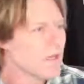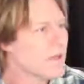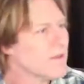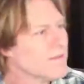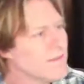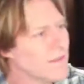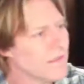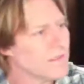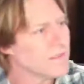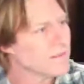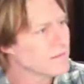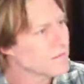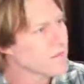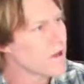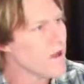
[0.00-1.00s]
And
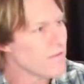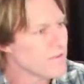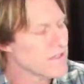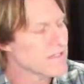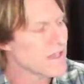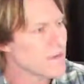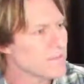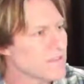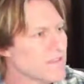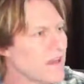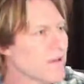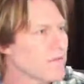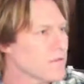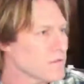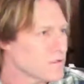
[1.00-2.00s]
then oftentimes
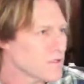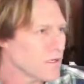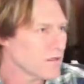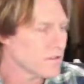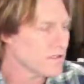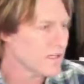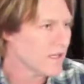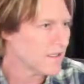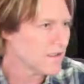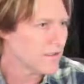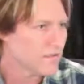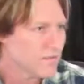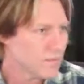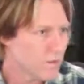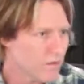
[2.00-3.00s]
now they'll share
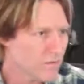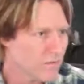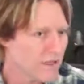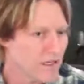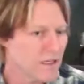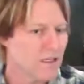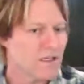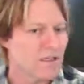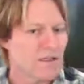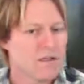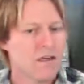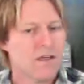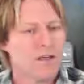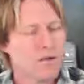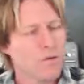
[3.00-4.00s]
dailies with me. And
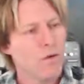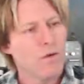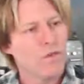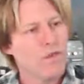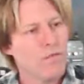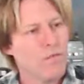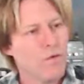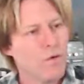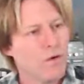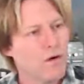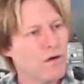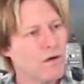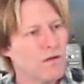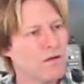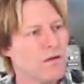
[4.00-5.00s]
with the
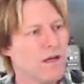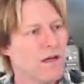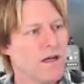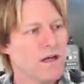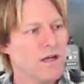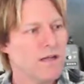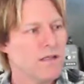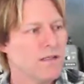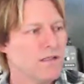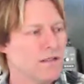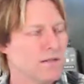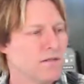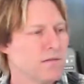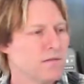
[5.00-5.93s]
more